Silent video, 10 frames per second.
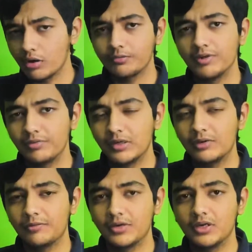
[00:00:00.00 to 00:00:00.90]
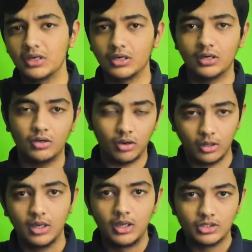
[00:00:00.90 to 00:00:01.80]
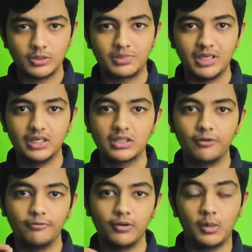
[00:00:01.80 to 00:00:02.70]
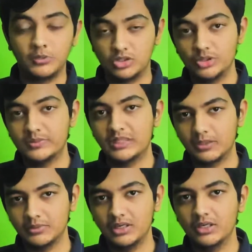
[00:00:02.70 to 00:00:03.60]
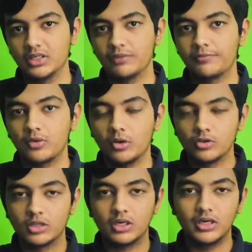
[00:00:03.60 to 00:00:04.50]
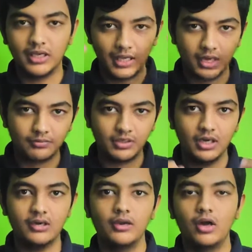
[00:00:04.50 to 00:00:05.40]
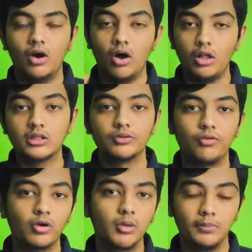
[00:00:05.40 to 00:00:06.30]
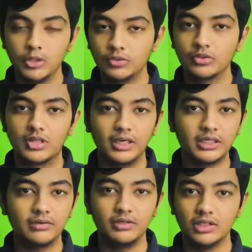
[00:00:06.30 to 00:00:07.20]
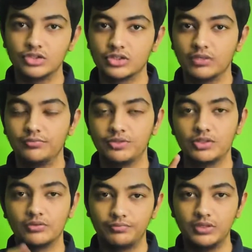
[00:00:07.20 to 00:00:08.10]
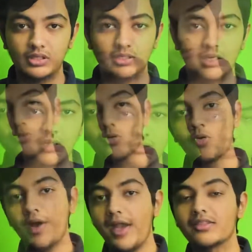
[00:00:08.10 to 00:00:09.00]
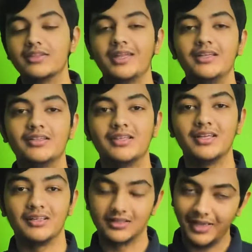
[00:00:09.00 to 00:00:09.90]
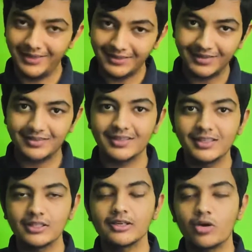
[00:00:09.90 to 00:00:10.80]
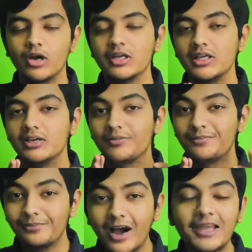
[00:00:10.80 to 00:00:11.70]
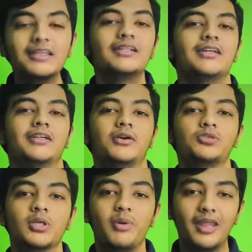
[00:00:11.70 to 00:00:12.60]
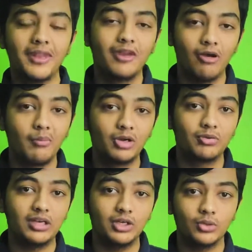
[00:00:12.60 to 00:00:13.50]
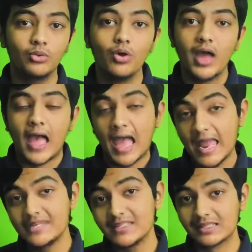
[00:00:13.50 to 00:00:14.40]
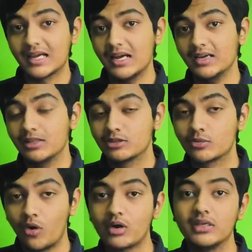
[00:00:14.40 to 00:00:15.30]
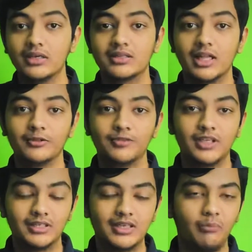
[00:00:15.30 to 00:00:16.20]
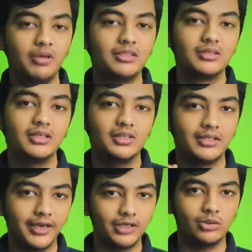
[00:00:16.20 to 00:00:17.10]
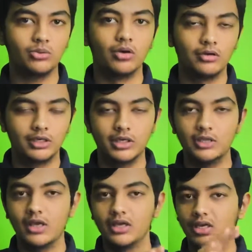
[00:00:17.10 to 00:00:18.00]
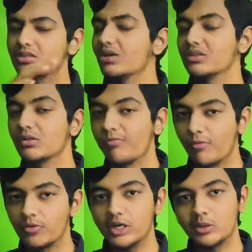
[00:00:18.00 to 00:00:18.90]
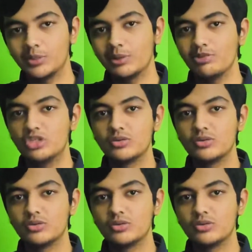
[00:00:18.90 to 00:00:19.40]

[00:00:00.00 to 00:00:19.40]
of different chipset updates for all the AR VR, also for the Bluetooth connectivity and stuff, which is really nice. Vivo X90 series, and this is getting finally announced by the November 22, and this guy is rocking itself with the Dimensity 9200. It's also a 4nm based